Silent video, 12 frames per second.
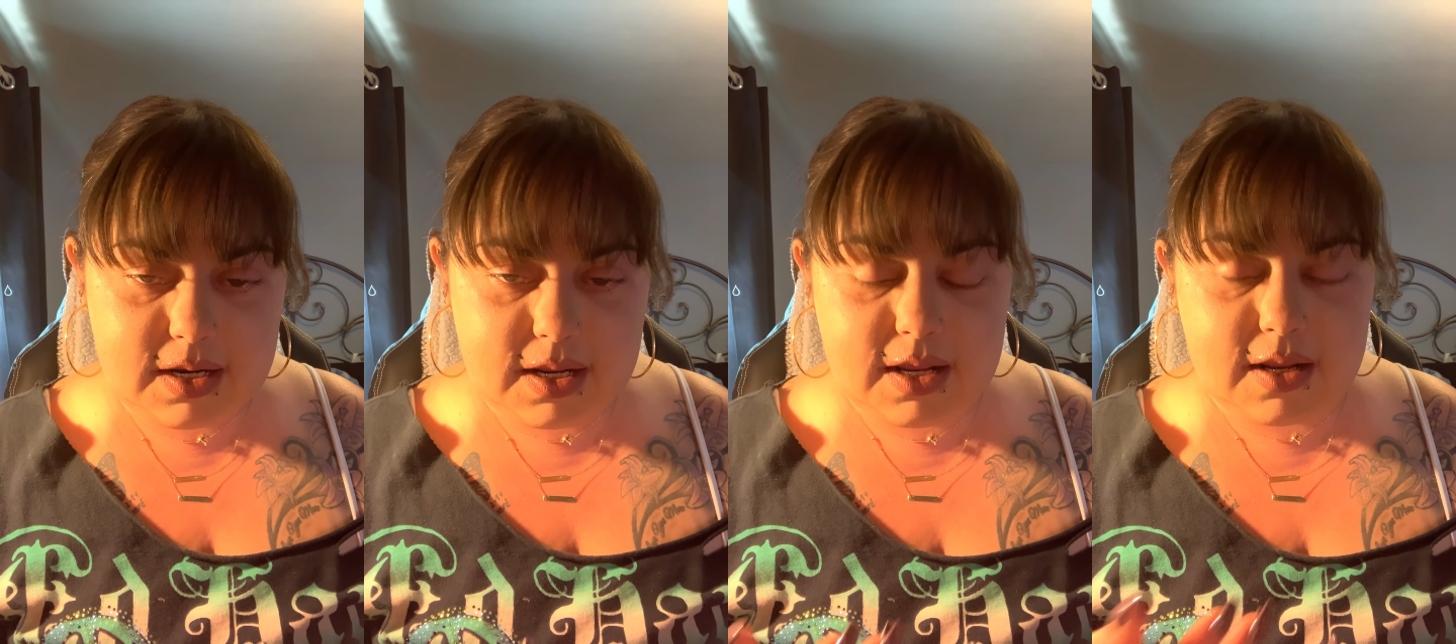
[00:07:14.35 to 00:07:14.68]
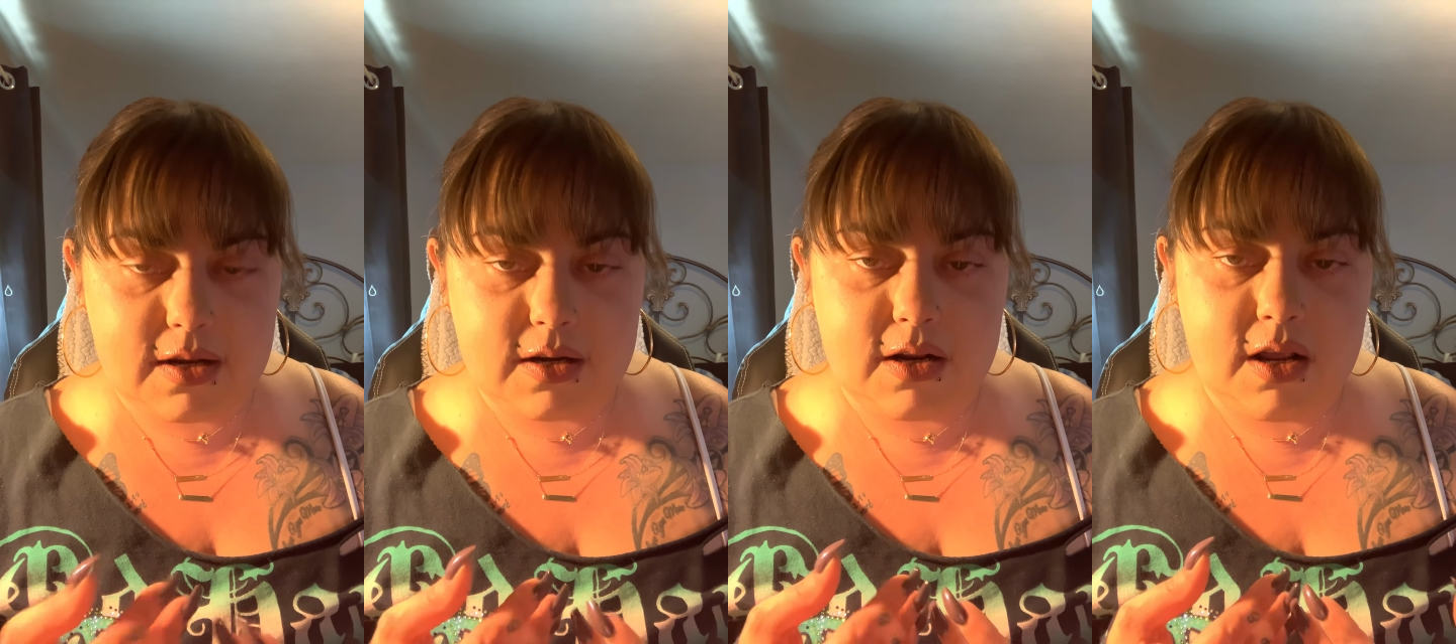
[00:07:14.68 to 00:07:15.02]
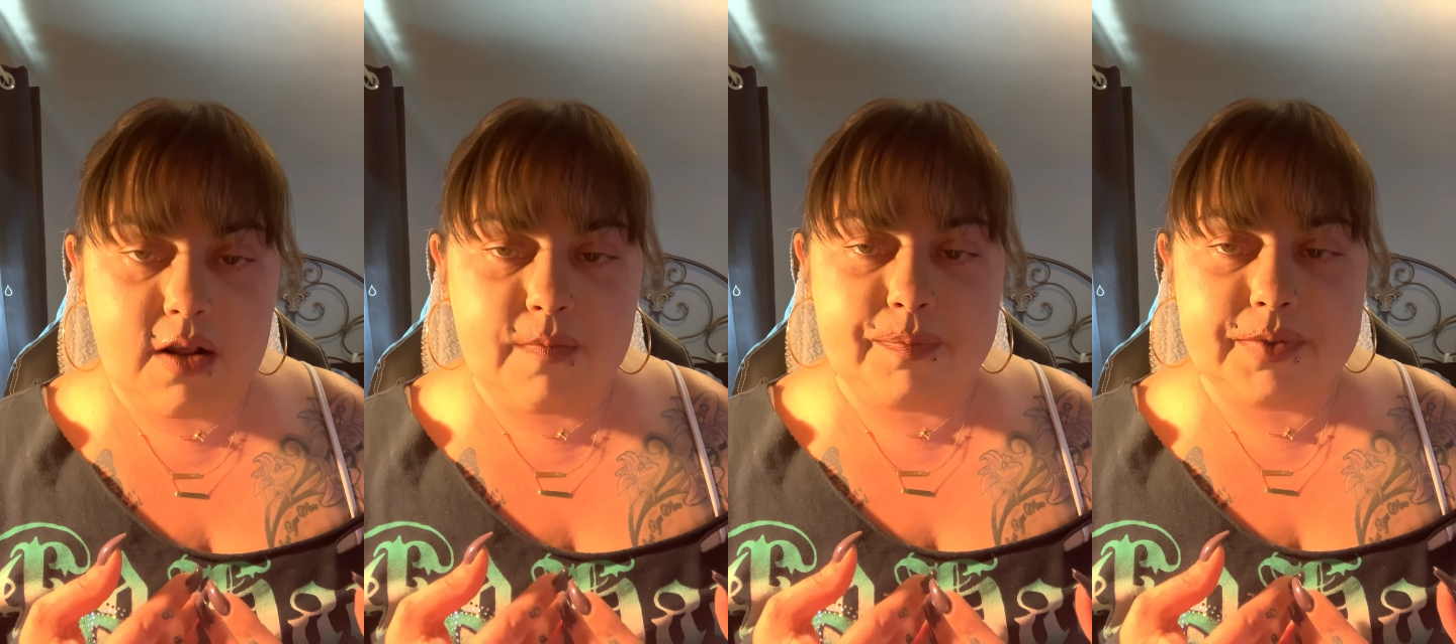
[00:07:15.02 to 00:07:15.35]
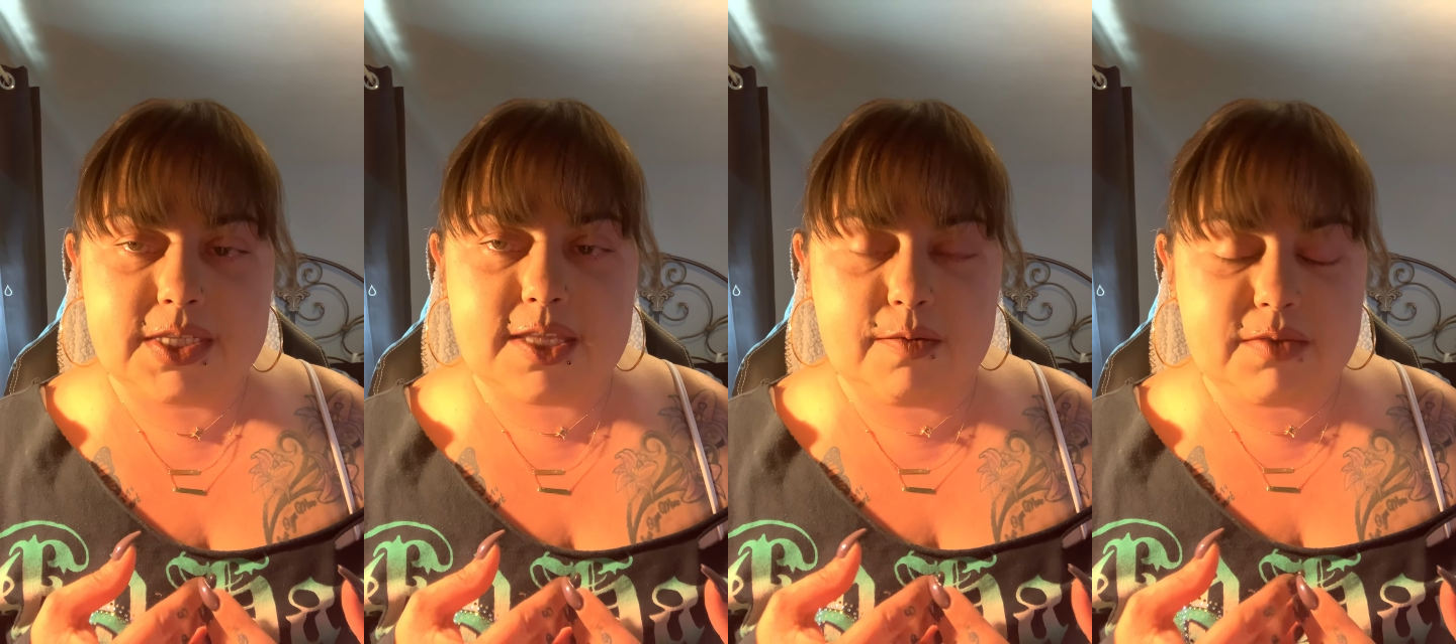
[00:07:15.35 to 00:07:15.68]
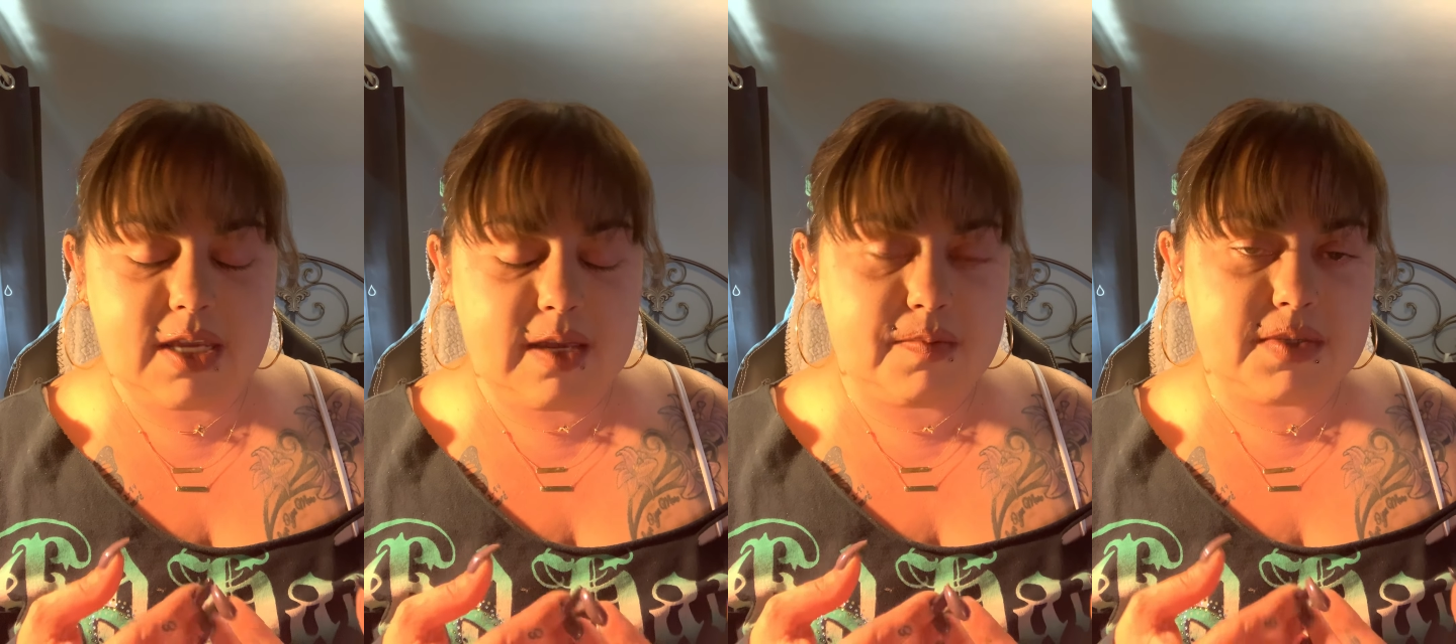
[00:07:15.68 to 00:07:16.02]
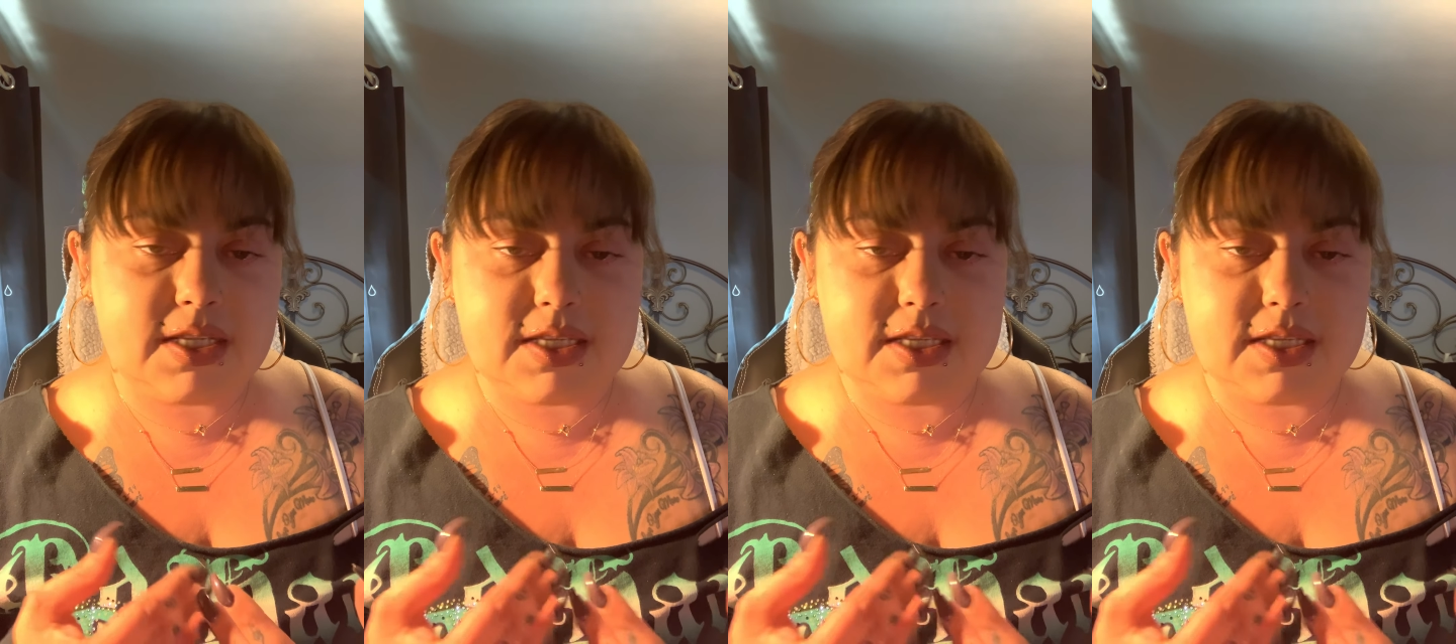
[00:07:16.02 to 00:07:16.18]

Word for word: And sometimes the